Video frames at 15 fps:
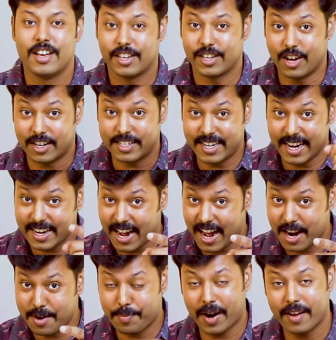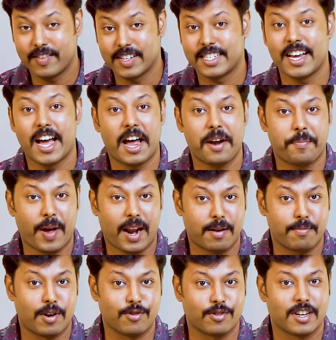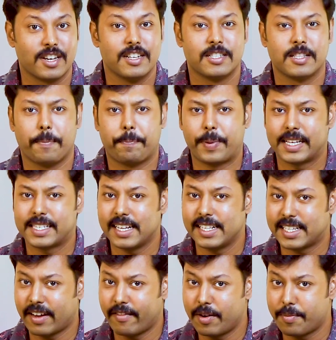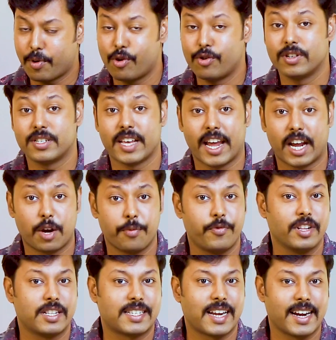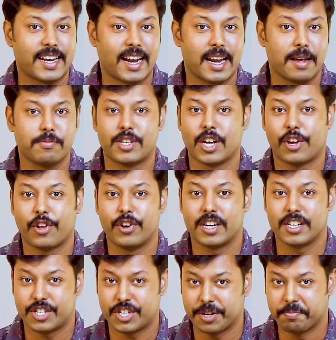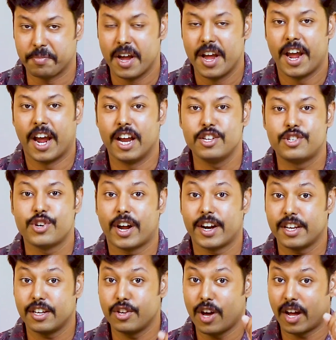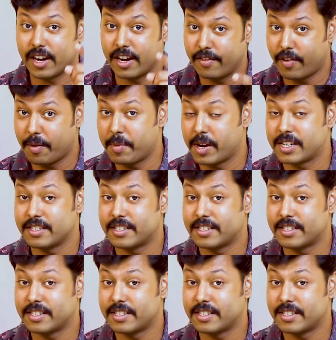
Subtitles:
Your data and privacy are paramount. The Pixel 7 Pro is equipped with titanium security chip, ensuring your information